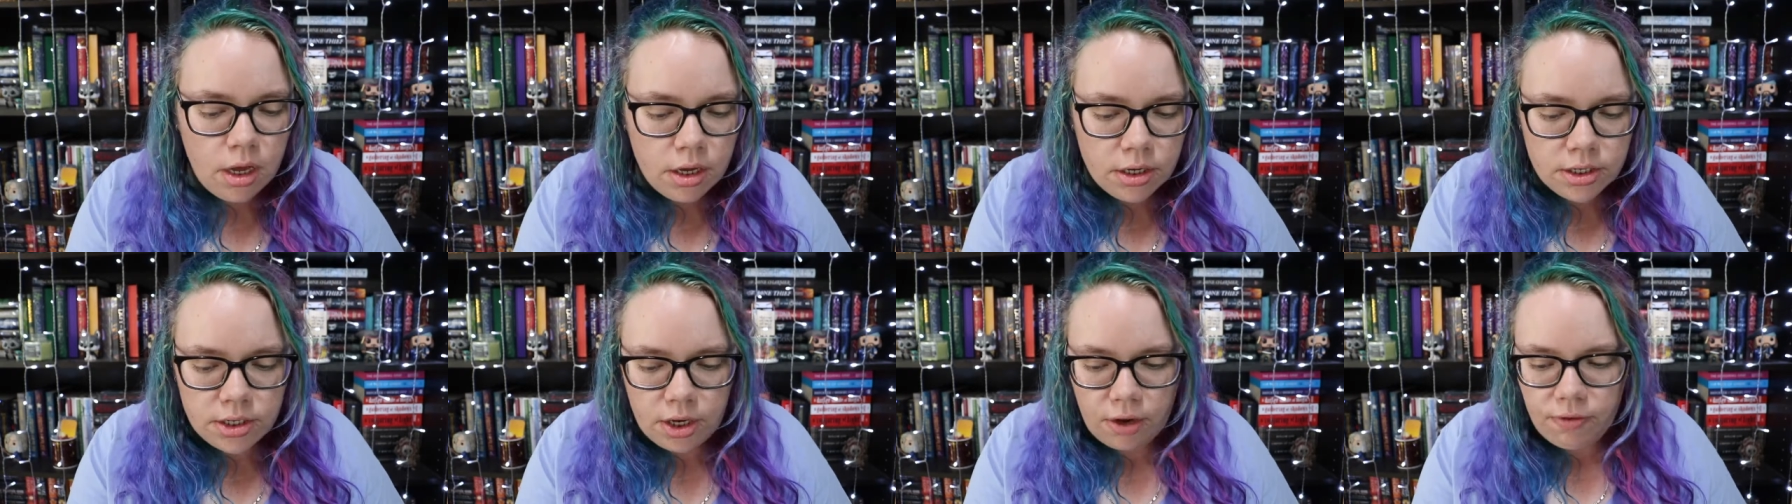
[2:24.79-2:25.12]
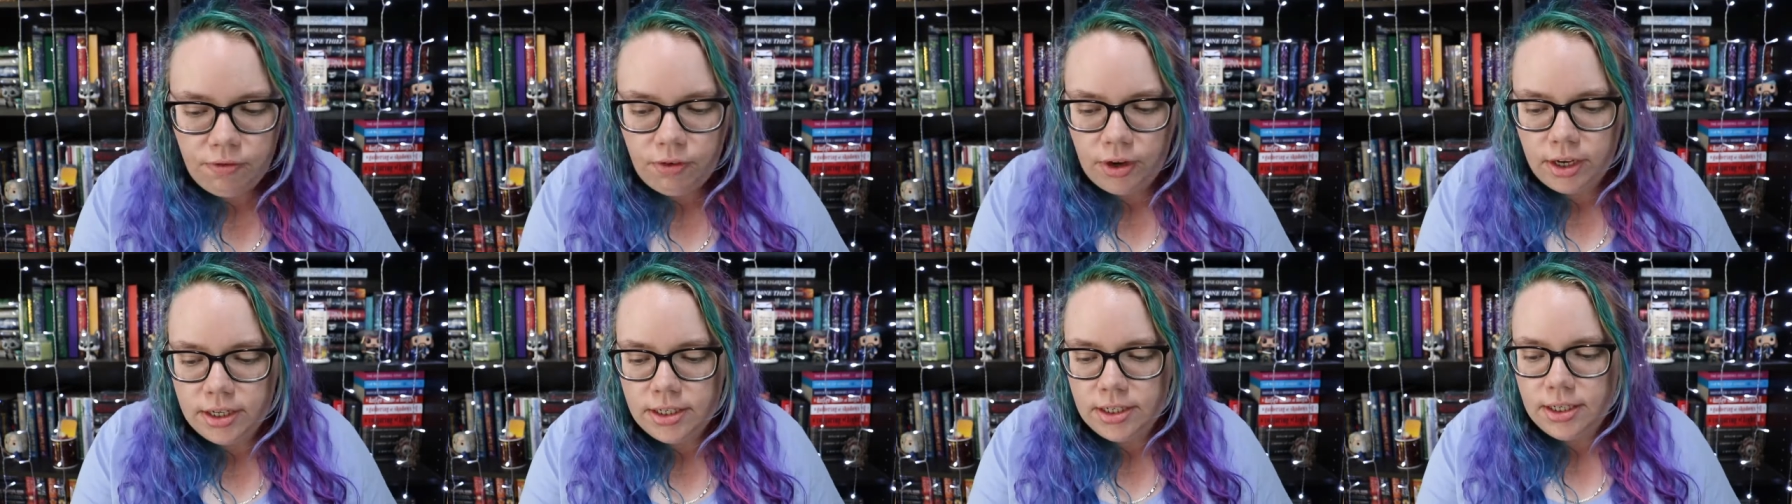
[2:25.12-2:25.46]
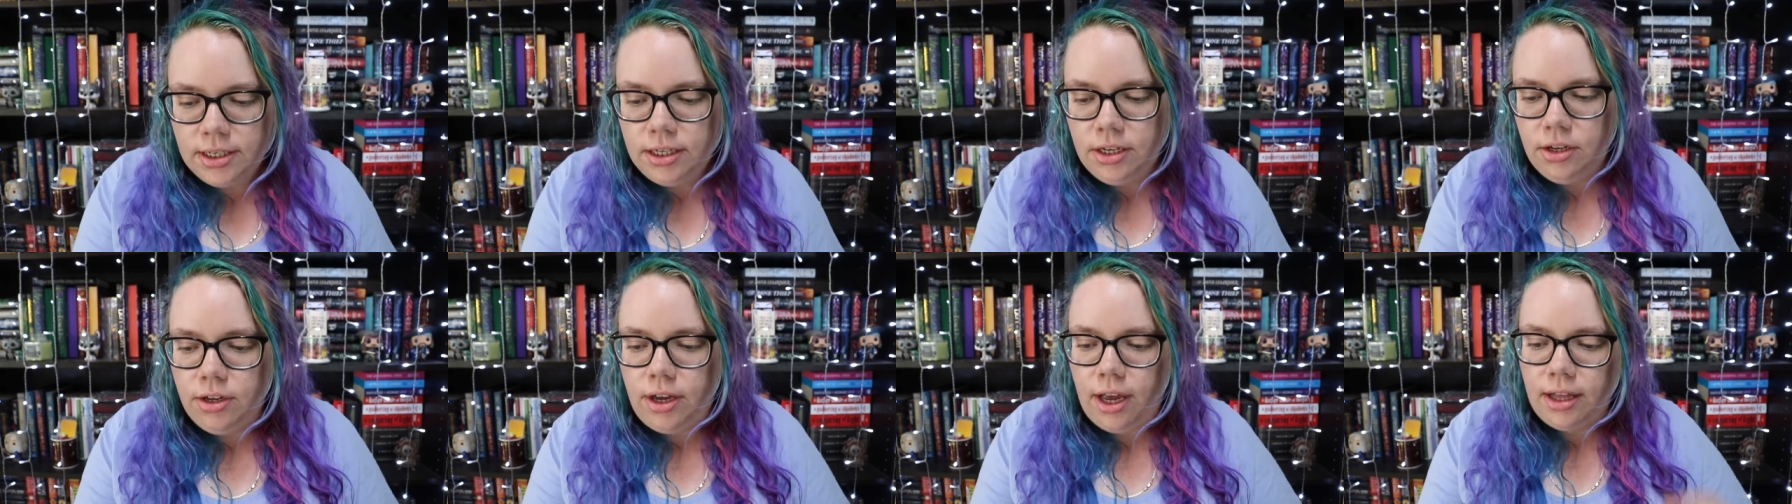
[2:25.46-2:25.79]
So
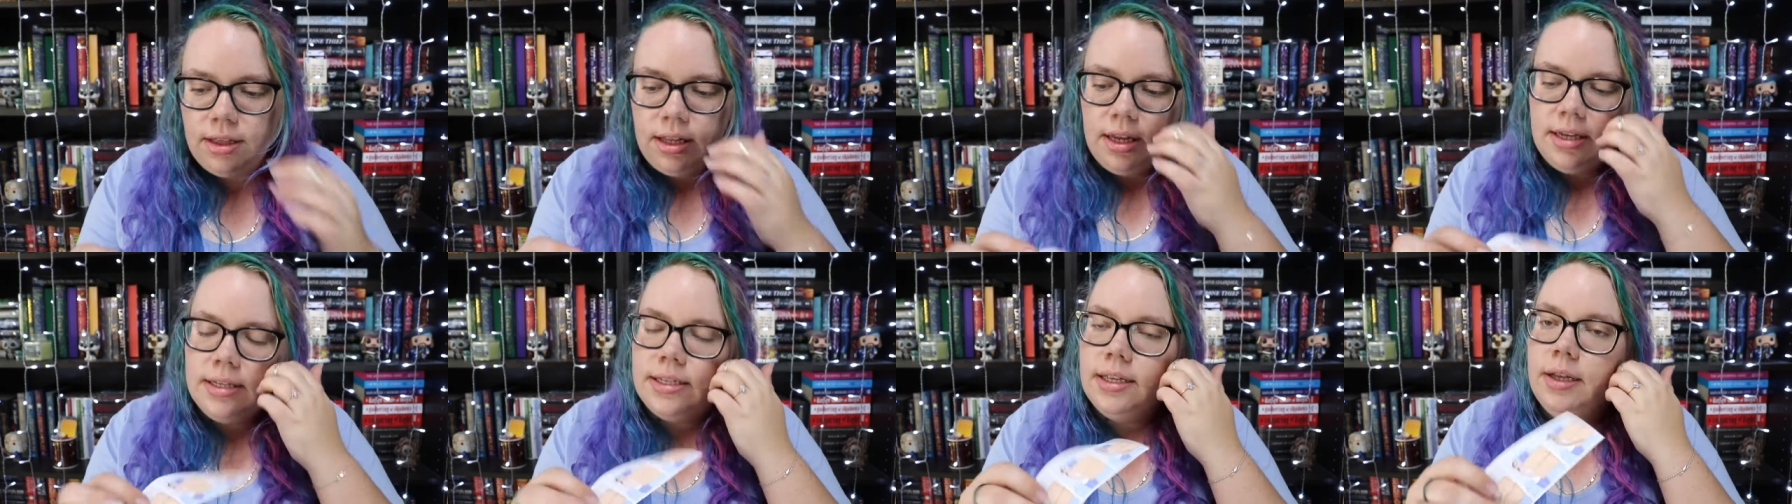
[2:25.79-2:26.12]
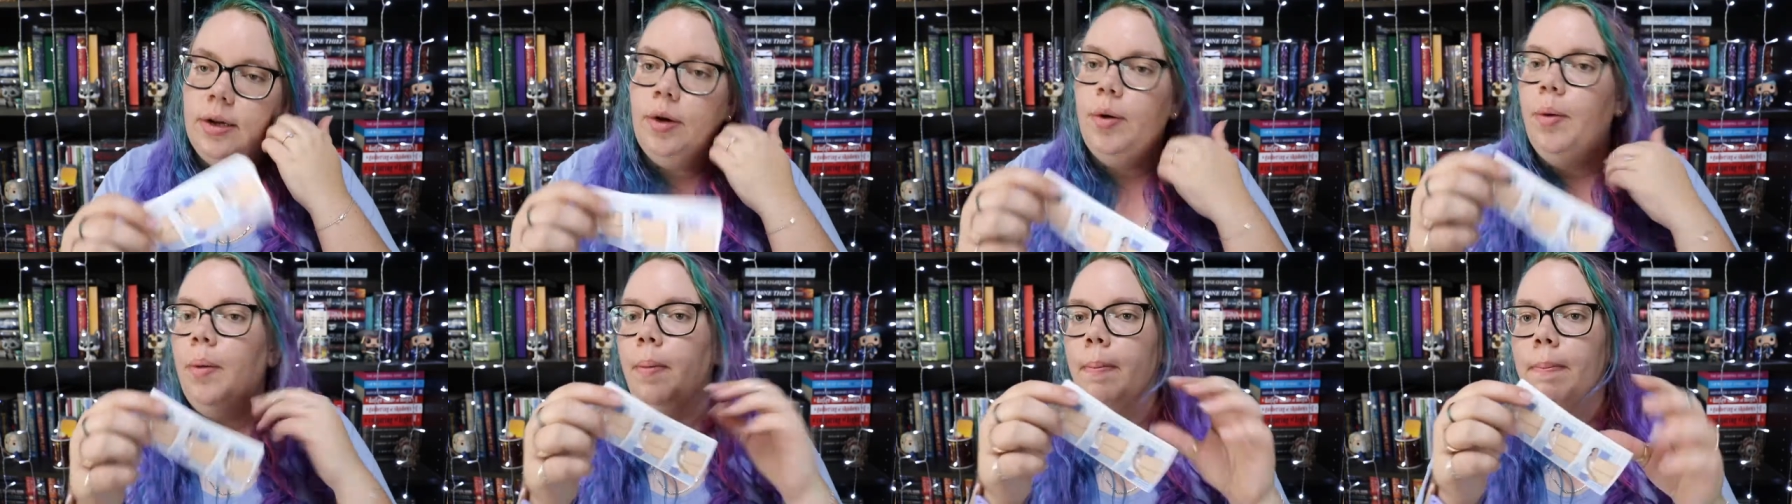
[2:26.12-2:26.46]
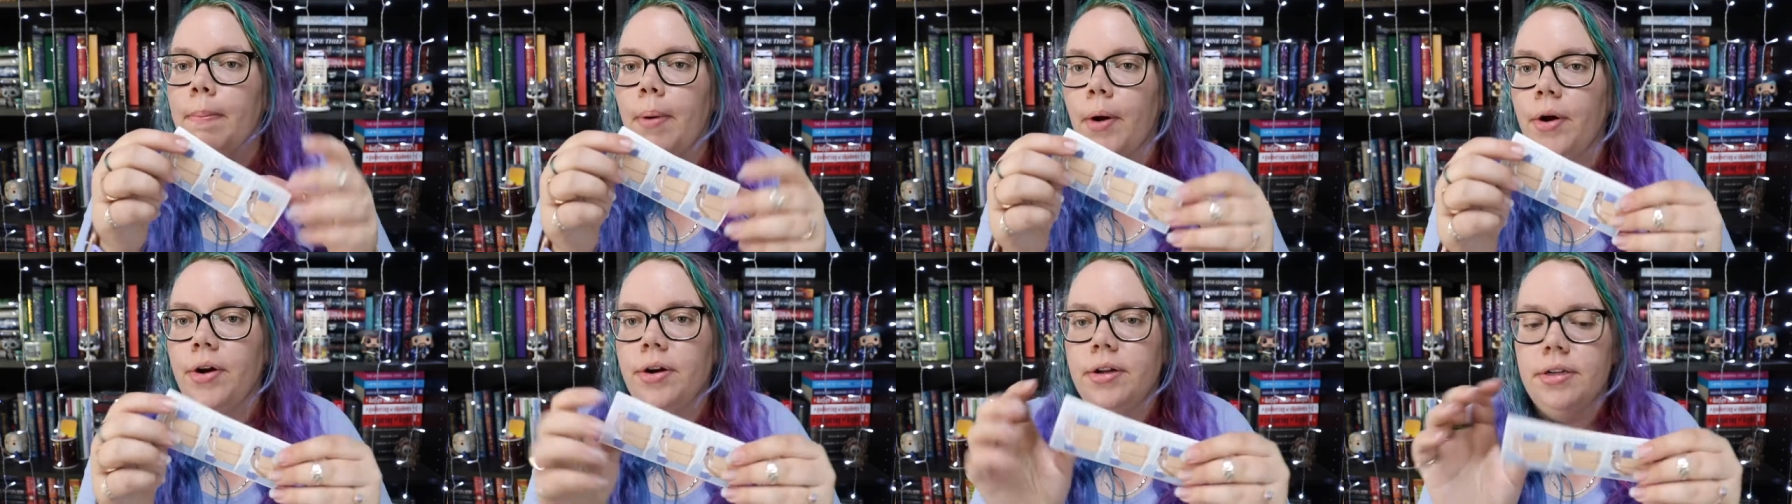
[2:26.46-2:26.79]
firstly, you get this little
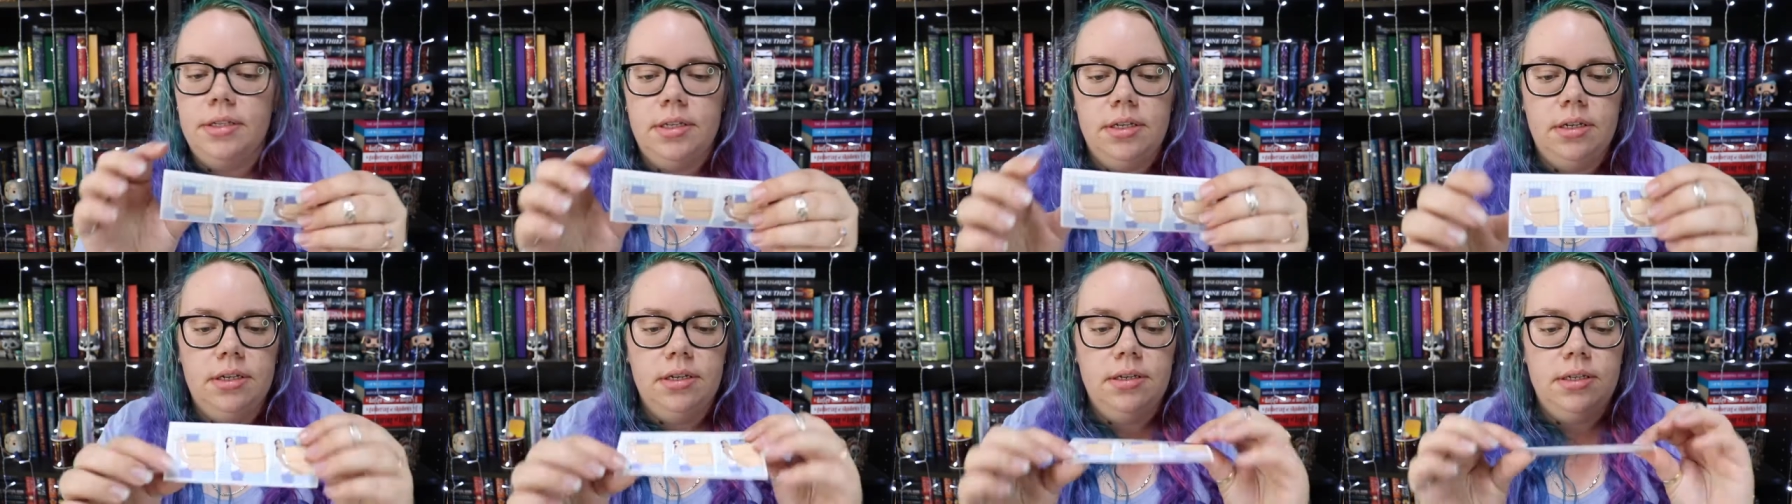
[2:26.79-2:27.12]
bonus